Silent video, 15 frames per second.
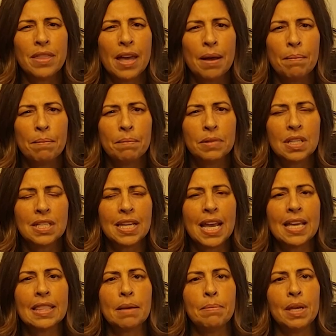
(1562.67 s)
them, to
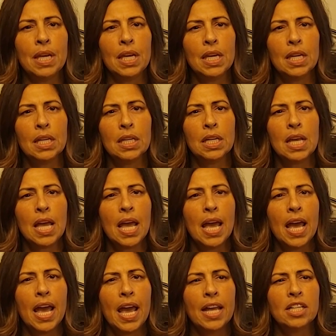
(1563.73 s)
take them in,
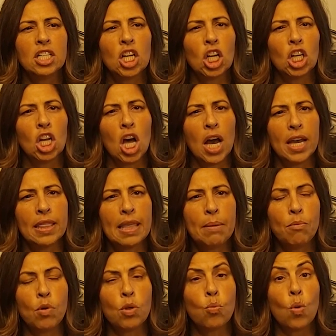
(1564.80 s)
and to align
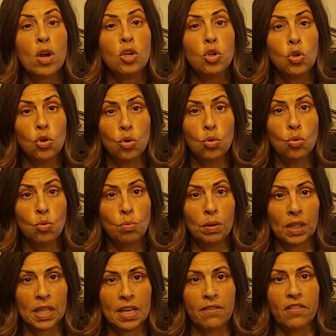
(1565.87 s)
them with what you
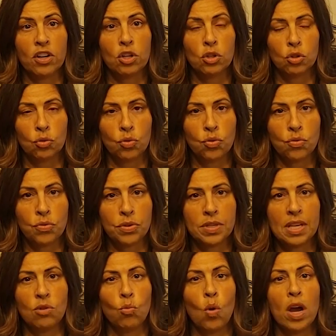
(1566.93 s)
believe are your truths
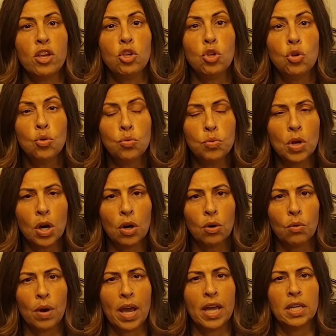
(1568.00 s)
and what you
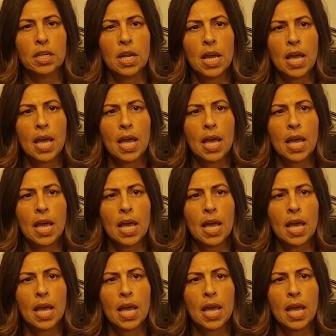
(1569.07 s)
know. And